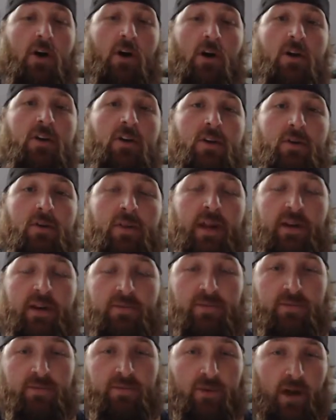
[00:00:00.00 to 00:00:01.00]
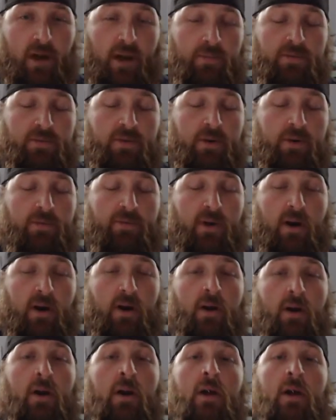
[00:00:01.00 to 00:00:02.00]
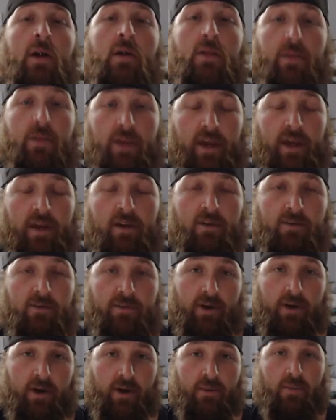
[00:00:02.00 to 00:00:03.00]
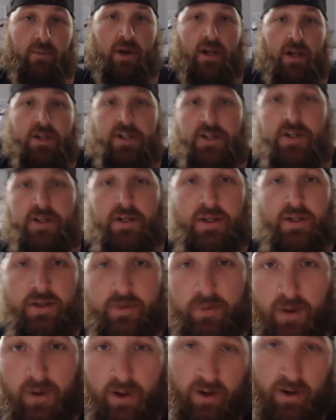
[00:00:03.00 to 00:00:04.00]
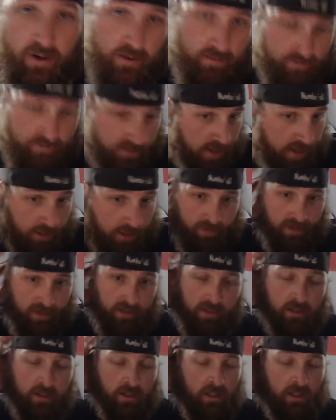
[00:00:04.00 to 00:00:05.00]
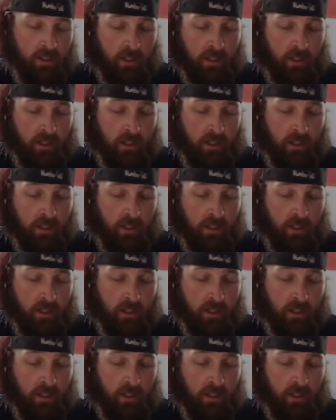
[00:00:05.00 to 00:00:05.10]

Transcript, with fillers: All you that have subscribed so far, thank you very much. You are helping.